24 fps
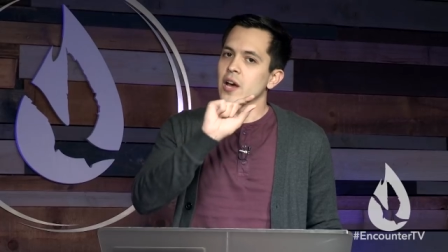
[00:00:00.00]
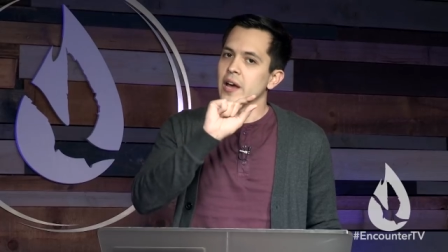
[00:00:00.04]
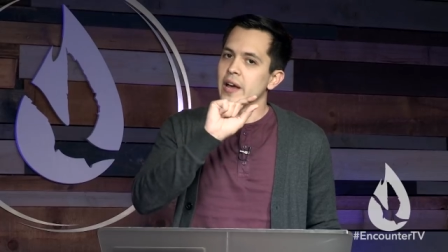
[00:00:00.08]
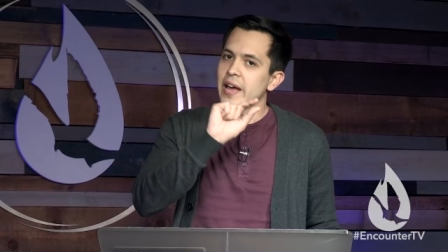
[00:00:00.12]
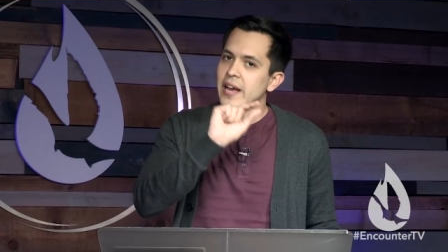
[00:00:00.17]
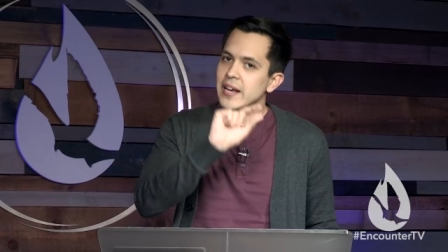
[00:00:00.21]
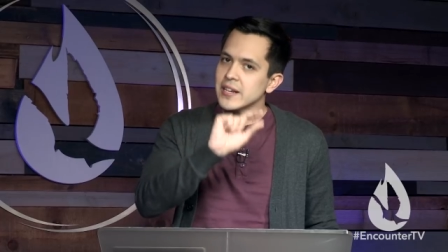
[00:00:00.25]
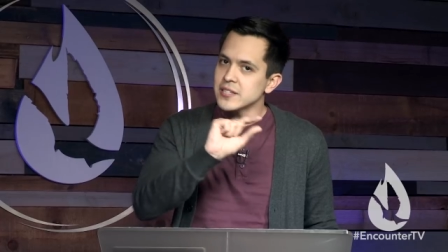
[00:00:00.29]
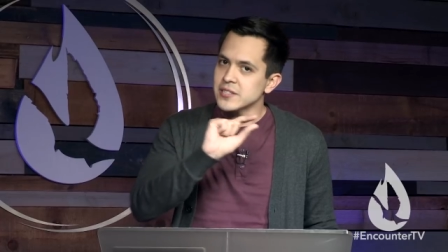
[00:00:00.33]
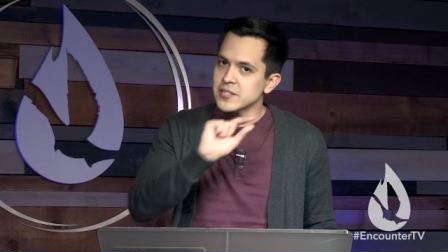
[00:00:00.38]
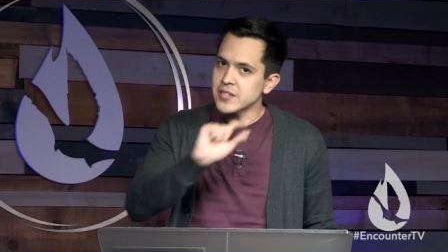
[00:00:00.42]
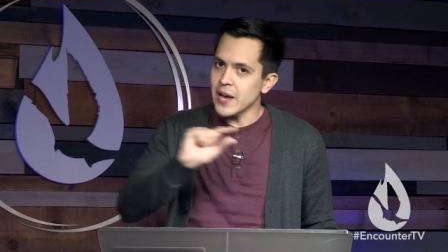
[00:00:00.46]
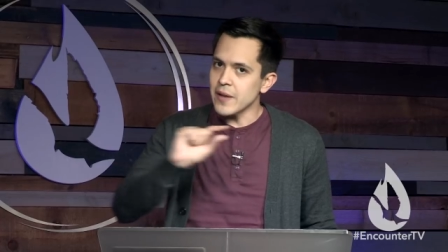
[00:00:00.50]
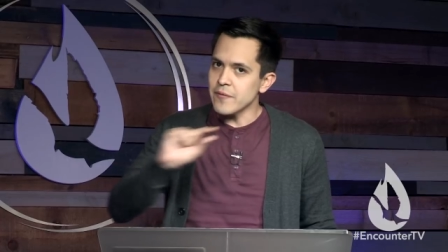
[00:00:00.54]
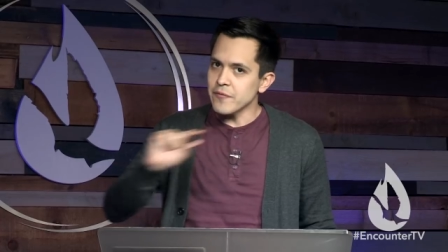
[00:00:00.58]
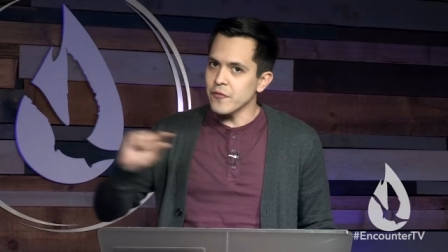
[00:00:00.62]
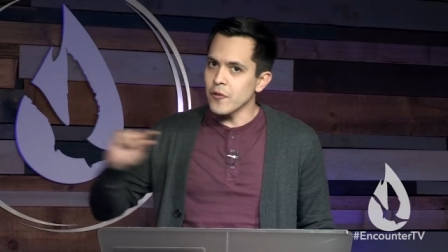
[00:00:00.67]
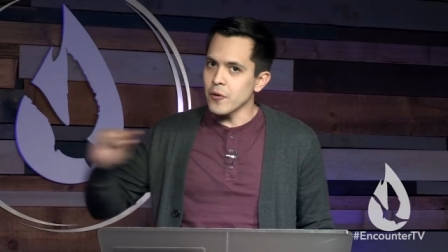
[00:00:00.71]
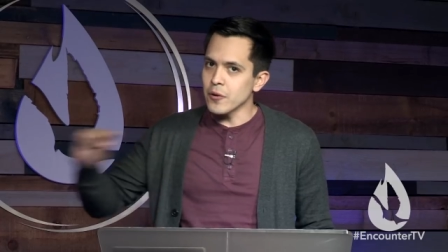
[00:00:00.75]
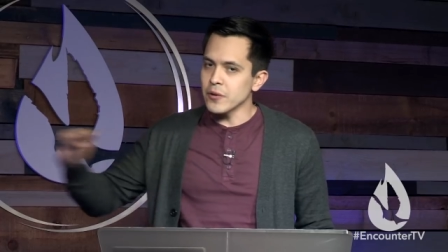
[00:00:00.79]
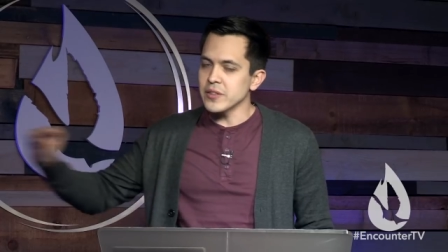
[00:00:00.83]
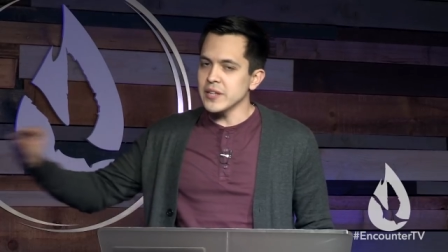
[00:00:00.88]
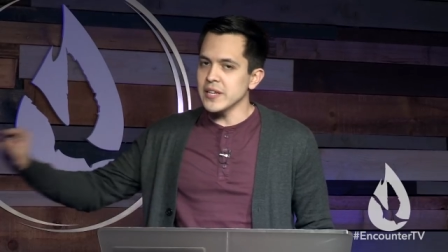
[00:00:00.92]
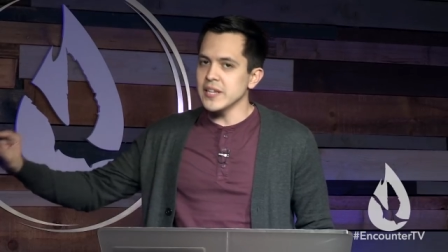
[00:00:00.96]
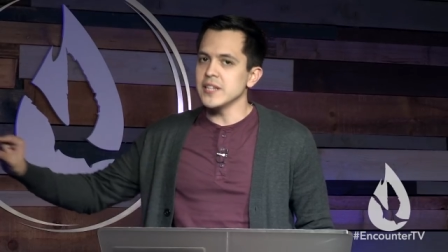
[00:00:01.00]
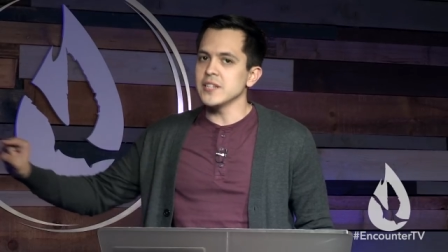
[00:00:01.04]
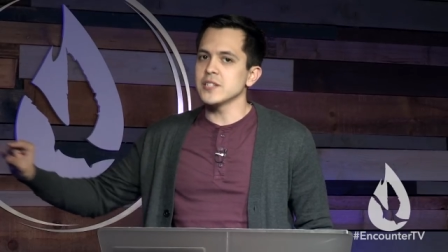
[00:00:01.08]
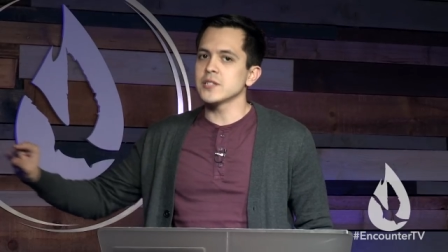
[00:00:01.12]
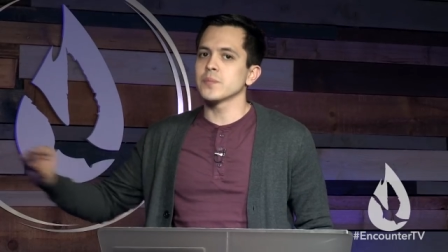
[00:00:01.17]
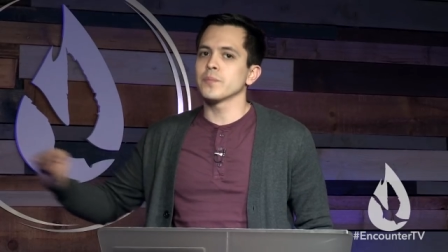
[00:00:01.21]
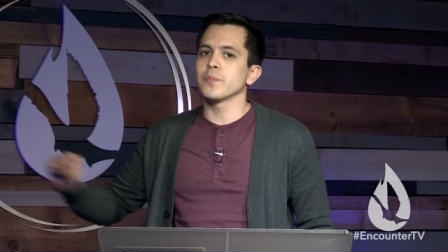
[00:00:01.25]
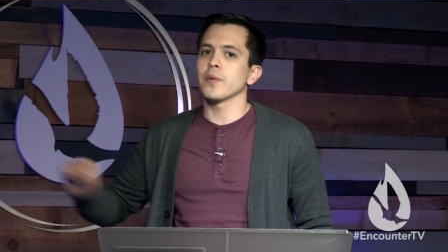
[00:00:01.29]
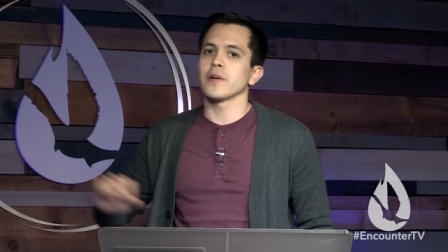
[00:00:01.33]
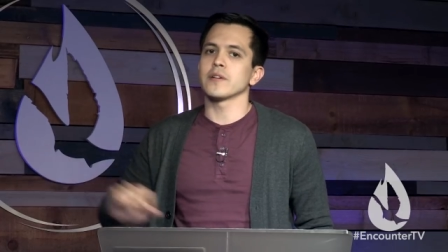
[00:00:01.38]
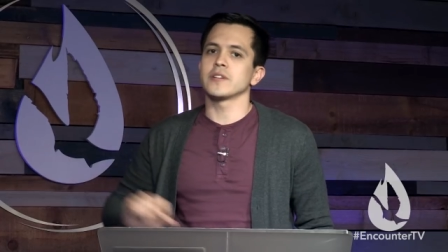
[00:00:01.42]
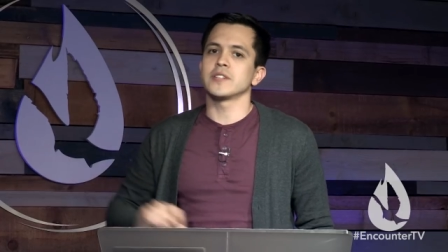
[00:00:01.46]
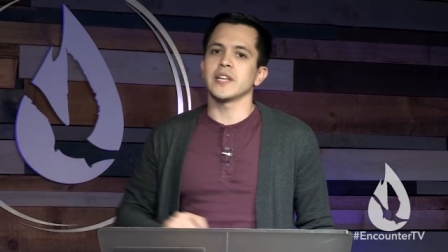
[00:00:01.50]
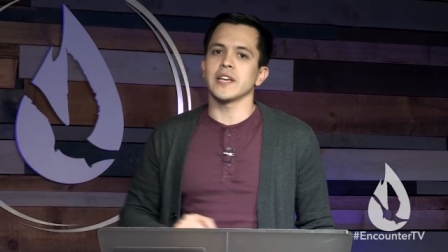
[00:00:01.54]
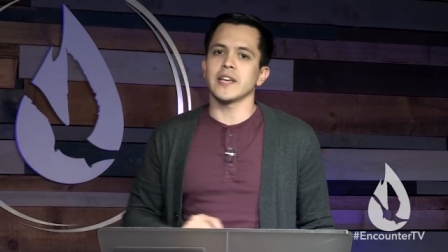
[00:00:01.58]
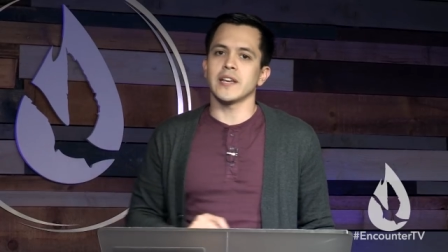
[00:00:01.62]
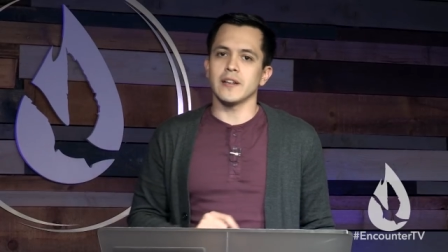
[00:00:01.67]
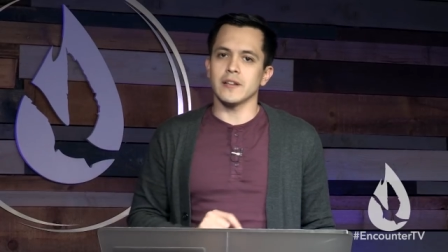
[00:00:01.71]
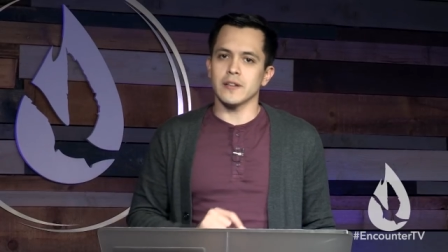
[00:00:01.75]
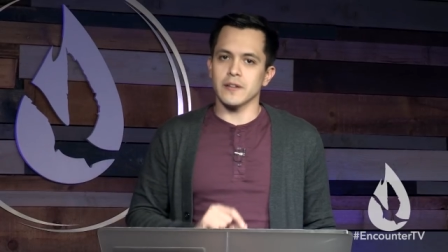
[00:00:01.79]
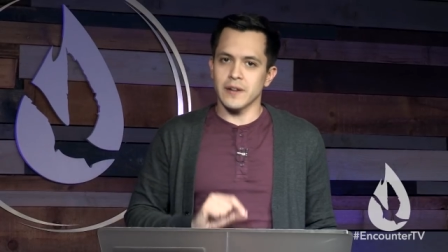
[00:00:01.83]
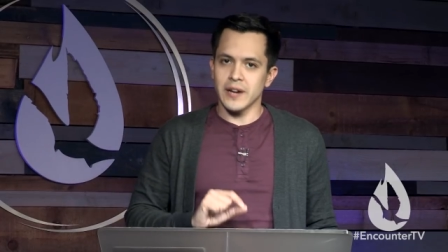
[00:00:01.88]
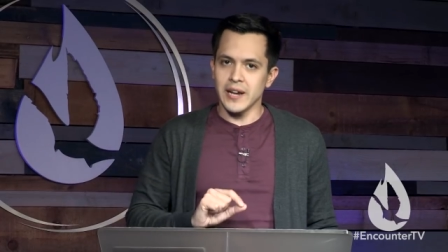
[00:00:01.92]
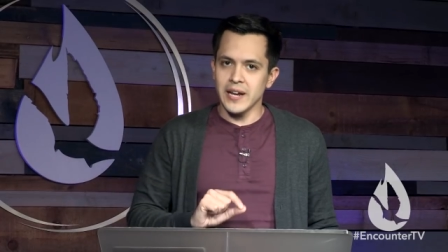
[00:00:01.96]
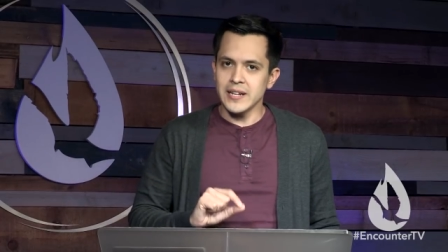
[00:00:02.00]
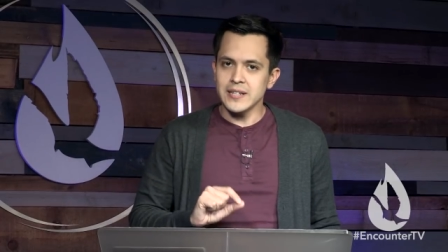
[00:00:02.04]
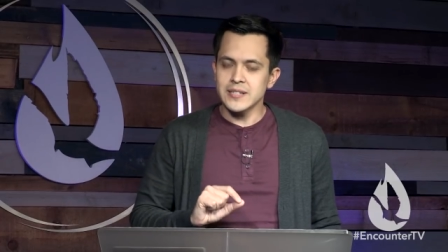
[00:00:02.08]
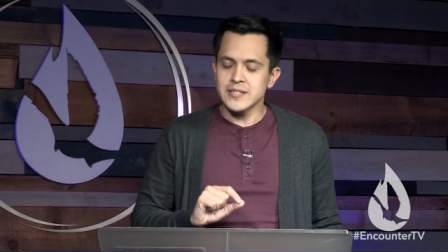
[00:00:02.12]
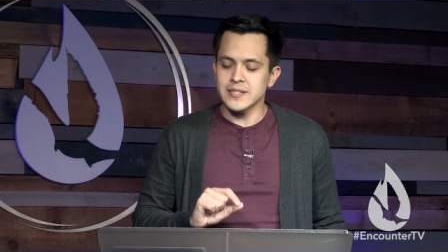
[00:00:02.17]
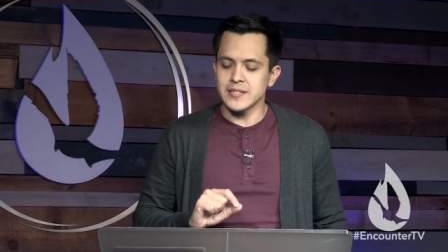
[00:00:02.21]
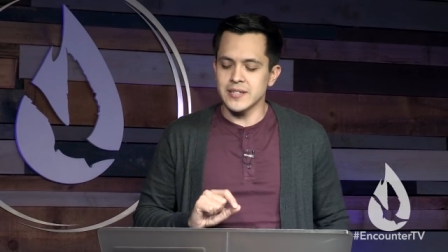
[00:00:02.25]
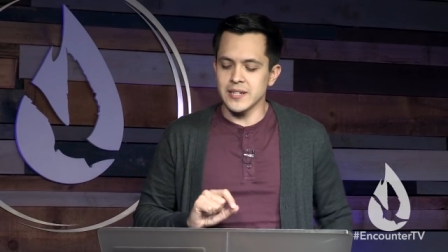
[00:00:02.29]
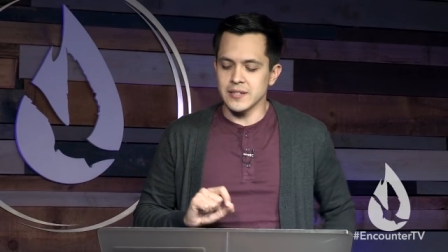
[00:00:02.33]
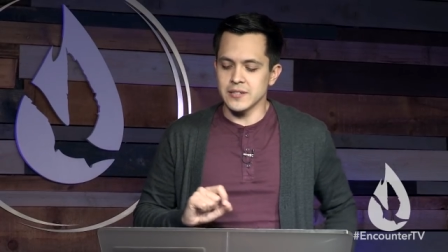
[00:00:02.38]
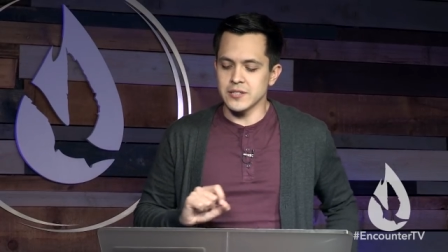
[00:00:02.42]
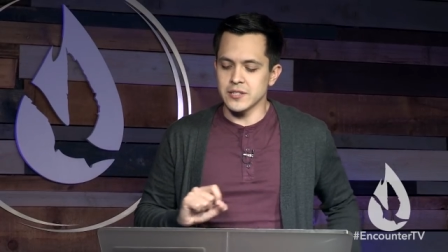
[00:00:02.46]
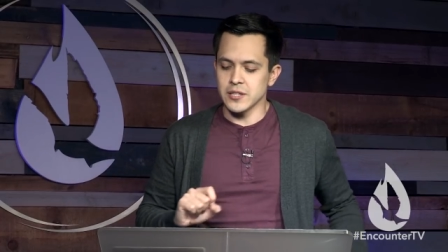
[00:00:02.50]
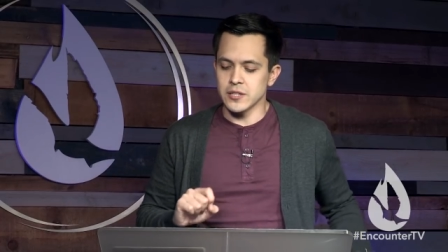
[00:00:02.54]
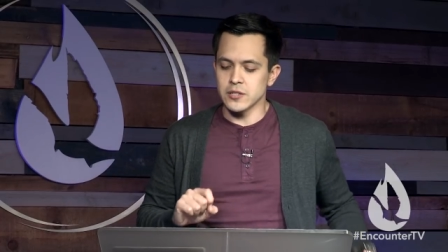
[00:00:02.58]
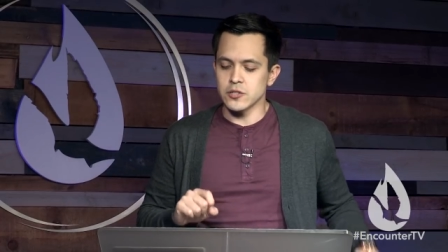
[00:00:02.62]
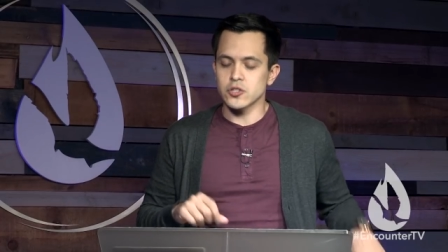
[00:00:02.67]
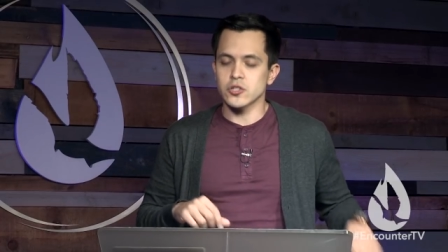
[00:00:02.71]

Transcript: except for these particular instances.